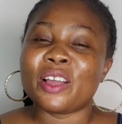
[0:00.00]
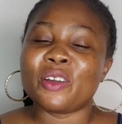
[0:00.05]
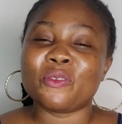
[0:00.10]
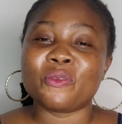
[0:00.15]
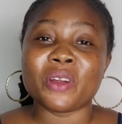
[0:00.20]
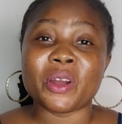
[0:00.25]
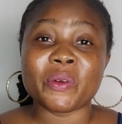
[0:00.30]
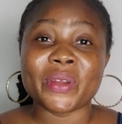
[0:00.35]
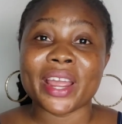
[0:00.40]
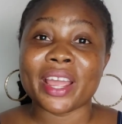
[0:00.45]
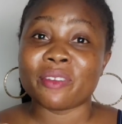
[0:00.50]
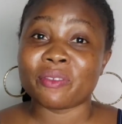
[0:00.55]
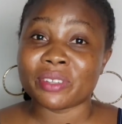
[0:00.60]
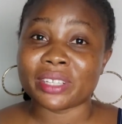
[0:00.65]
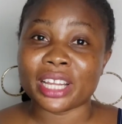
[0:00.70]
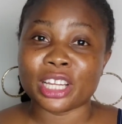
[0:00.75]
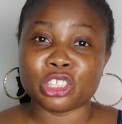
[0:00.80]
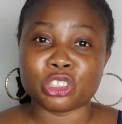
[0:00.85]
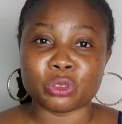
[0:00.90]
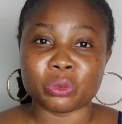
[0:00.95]
a very
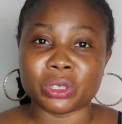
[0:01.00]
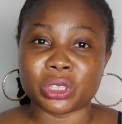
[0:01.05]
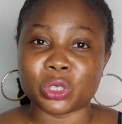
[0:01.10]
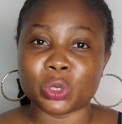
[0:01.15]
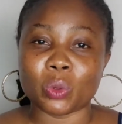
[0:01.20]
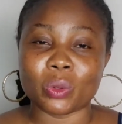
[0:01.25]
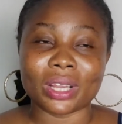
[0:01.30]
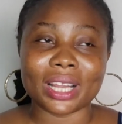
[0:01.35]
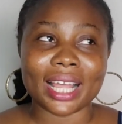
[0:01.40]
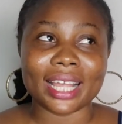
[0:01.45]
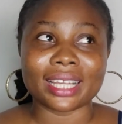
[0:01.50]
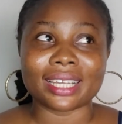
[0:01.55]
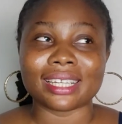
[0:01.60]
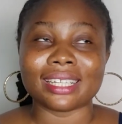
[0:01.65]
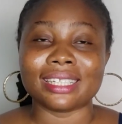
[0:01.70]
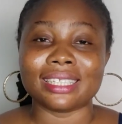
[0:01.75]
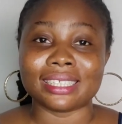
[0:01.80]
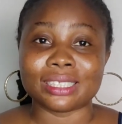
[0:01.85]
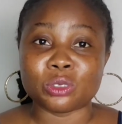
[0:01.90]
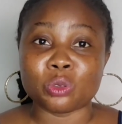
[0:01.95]
evident result. Like,
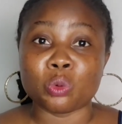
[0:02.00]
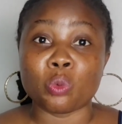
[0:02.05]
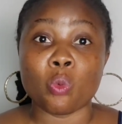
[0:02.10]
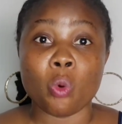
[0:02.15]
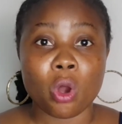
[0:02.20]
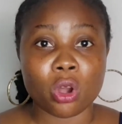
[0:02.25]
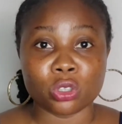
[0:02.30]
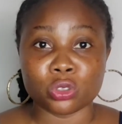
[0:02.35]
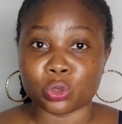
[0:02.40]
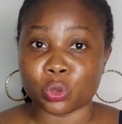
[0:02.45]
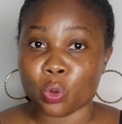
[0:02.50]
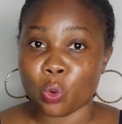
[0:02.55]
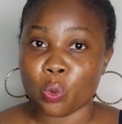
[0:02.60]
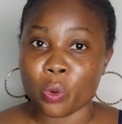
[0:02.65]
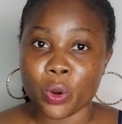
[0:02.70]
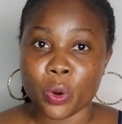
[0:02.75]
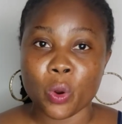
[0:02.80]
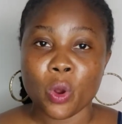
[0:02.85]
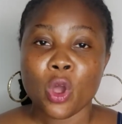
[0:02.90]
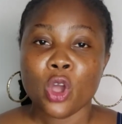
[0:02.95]
it works so
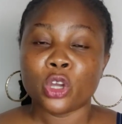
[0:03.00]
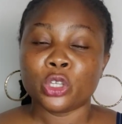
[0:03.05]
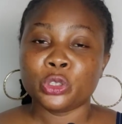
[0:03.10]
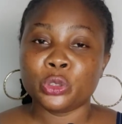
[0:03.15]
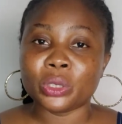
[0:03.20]
well.